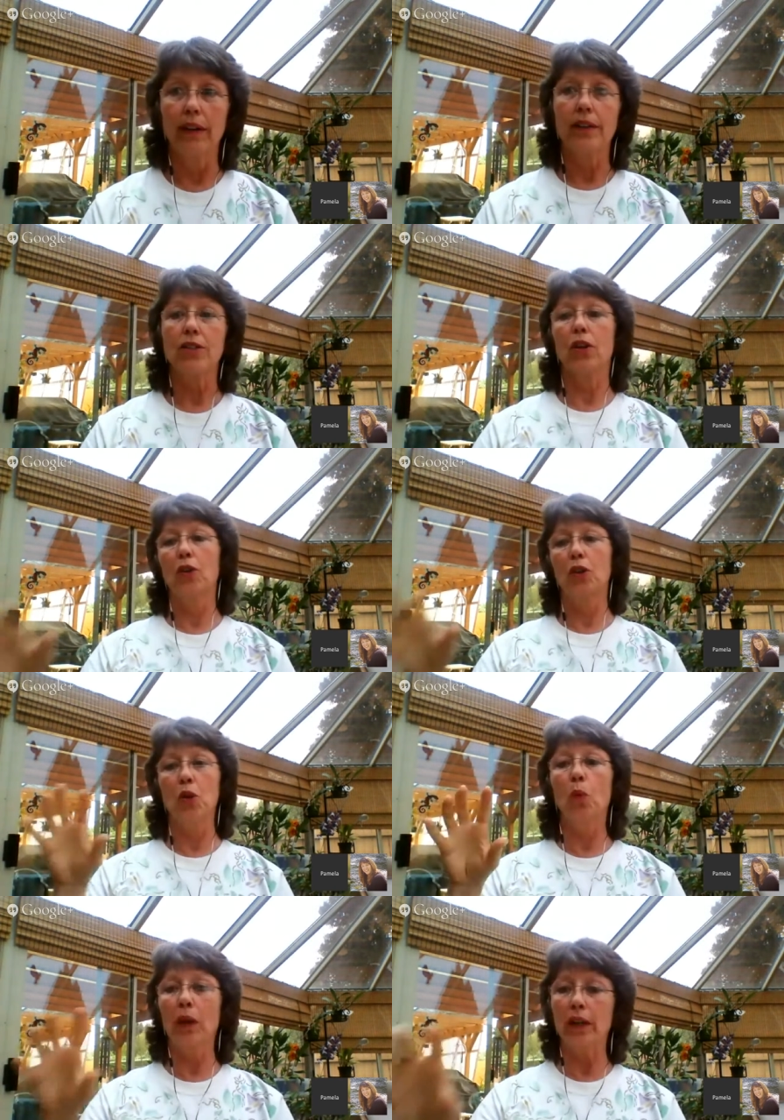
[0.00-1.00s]
So you
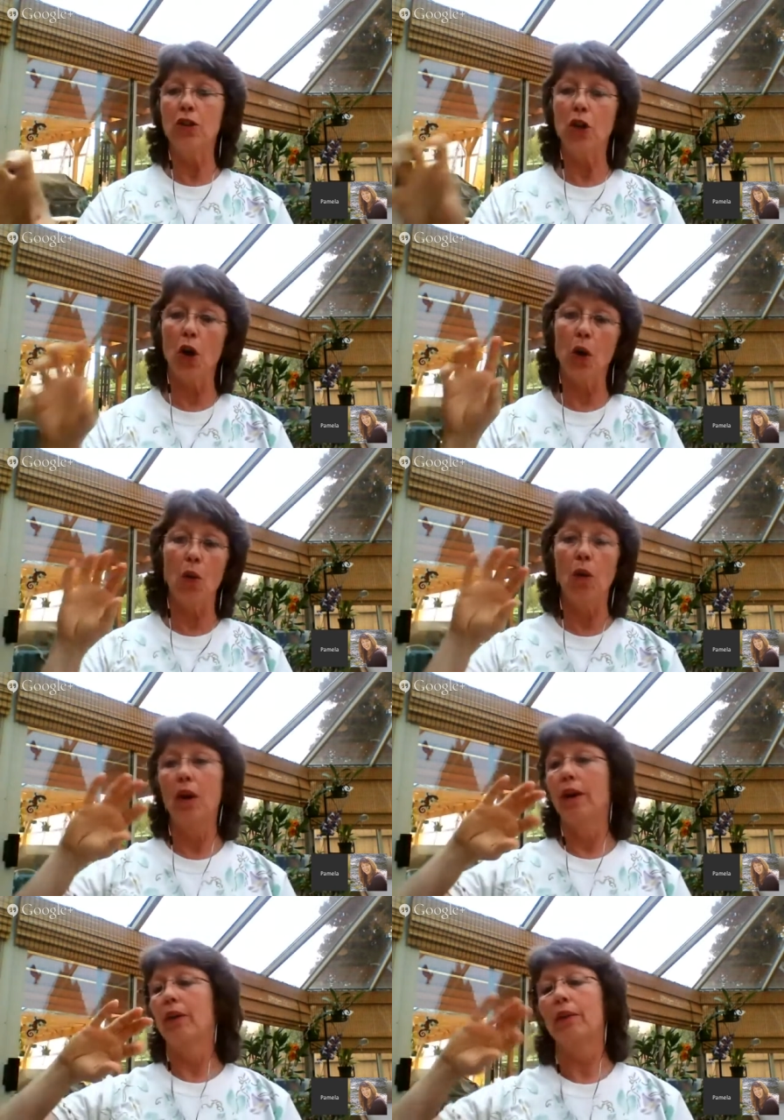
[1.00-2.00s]
want to know
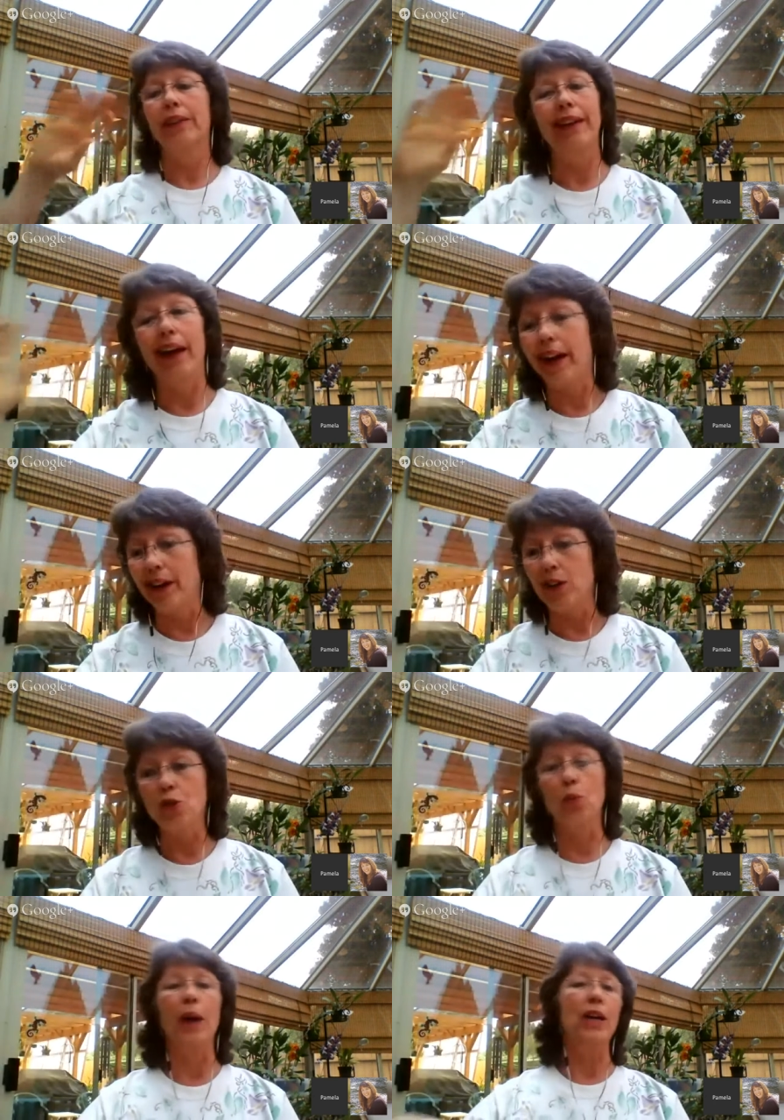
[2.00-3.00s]
the age
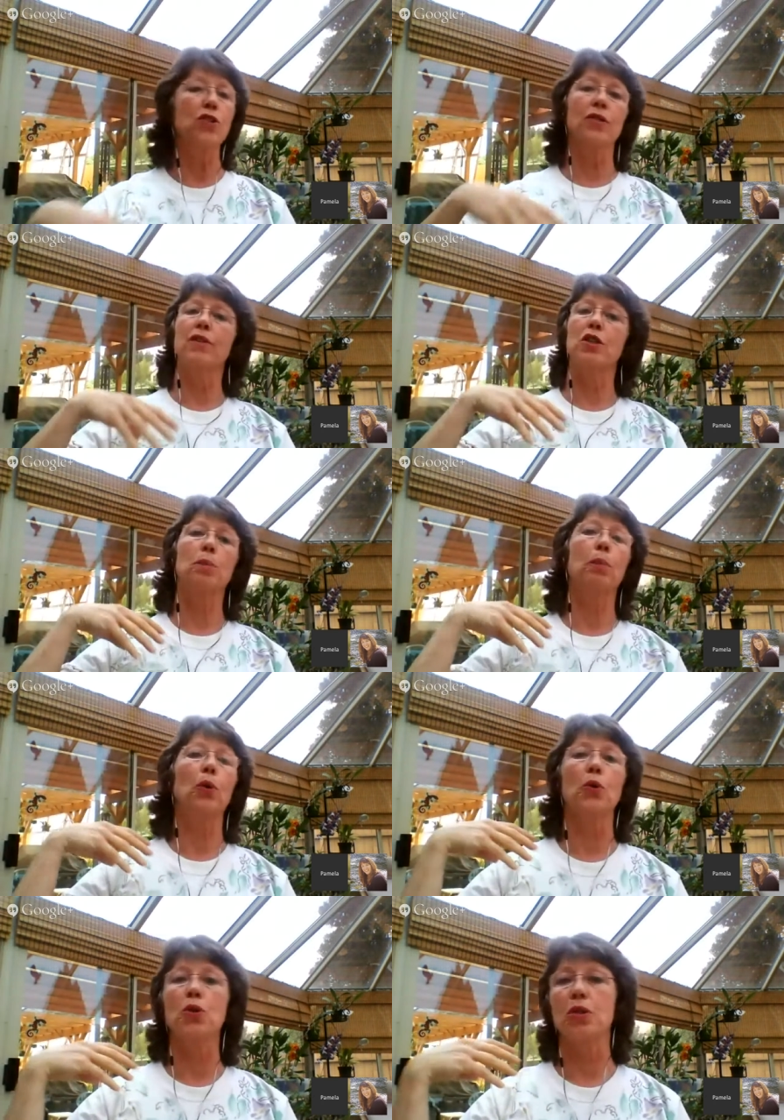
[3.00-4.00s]
range of this
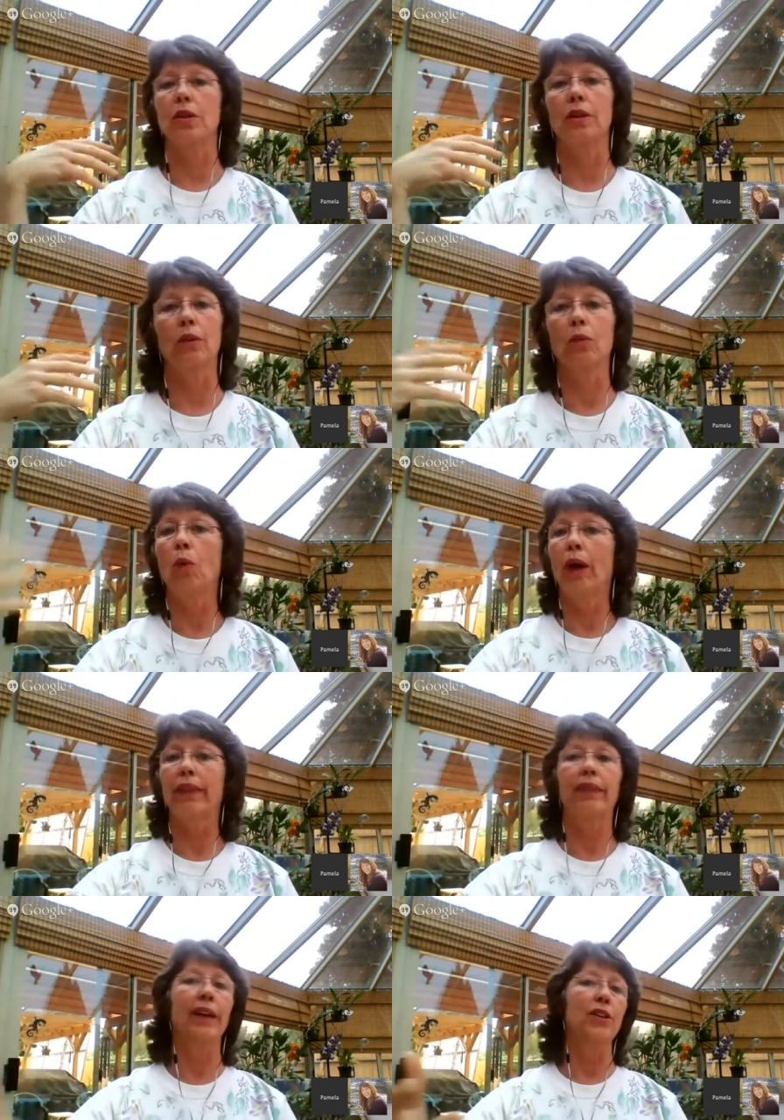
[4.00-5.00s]
person, what
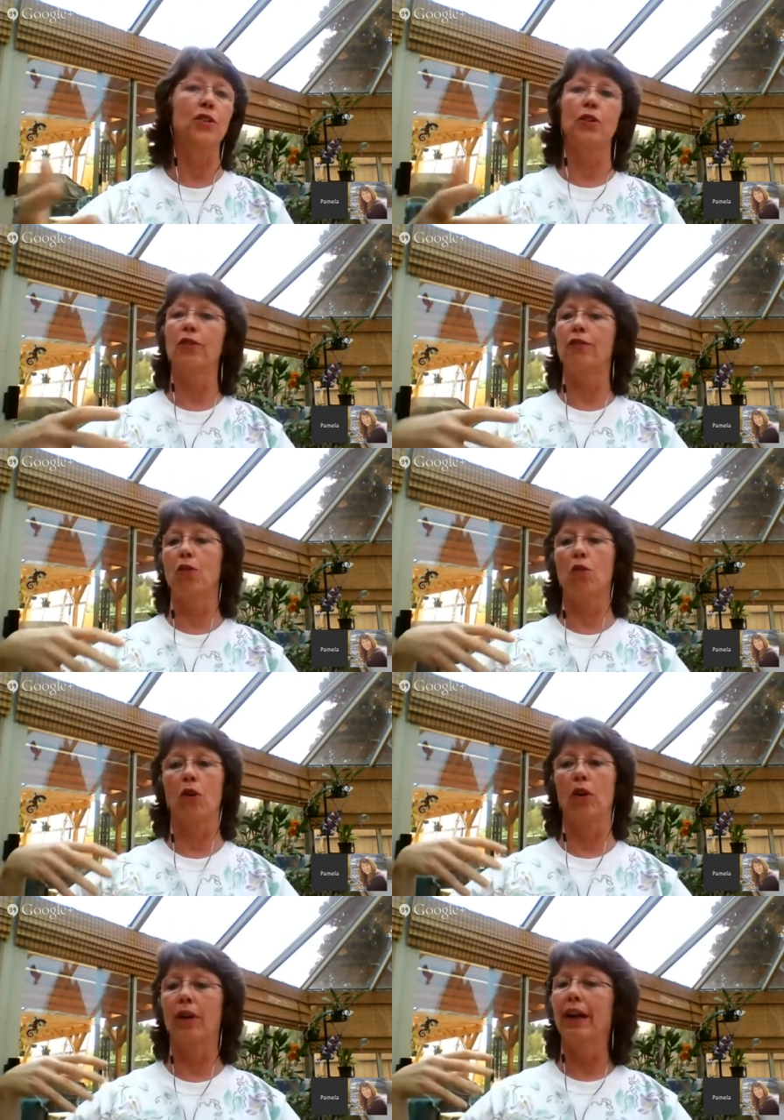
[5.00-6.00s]
they do
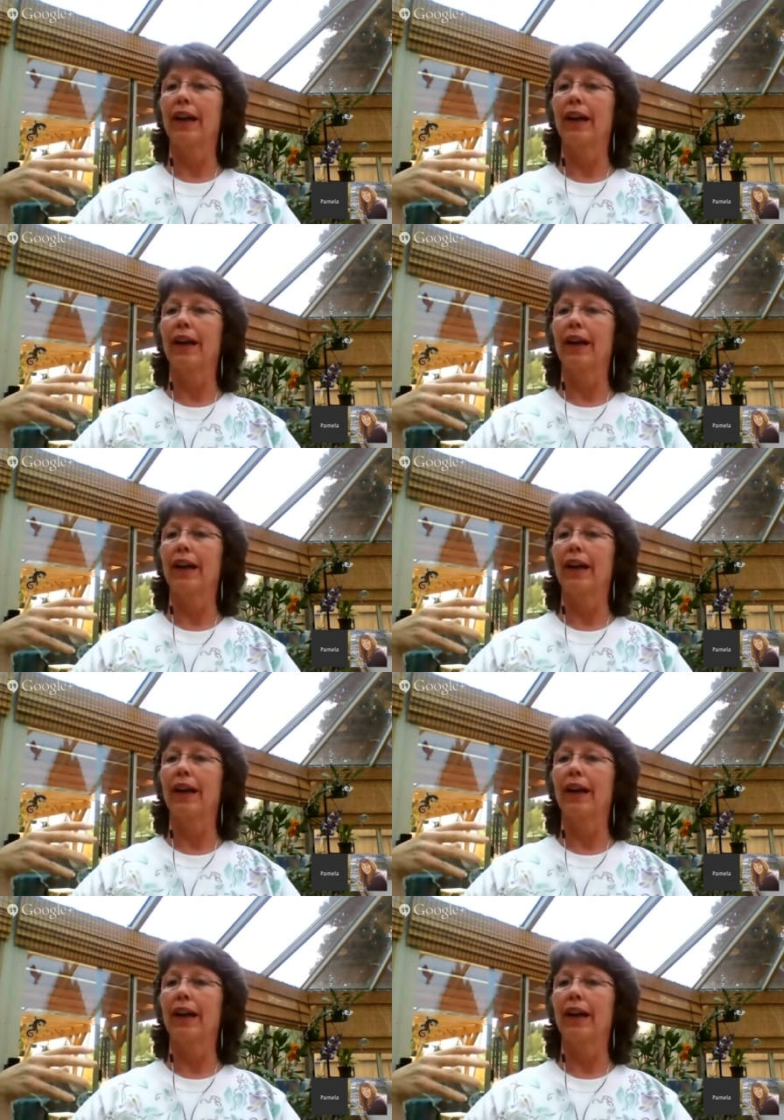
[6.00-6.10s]
for